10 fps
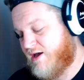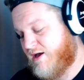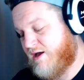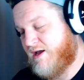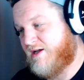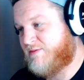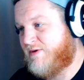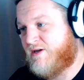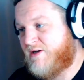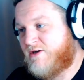It's
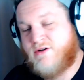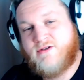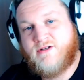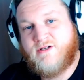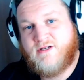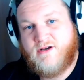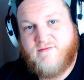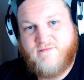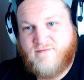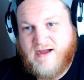been a constant
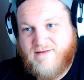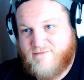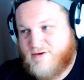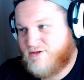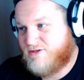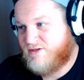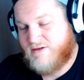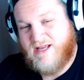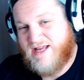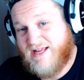of average
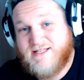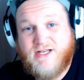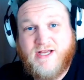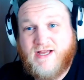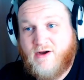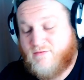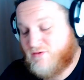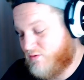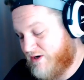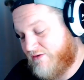easy of
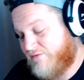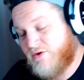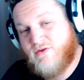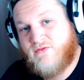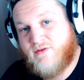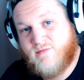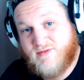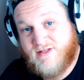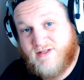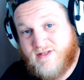20 viewers
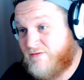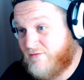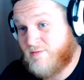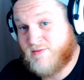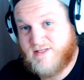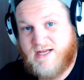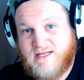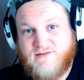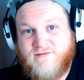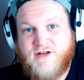from start
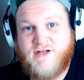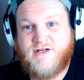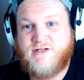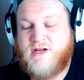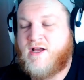to finish.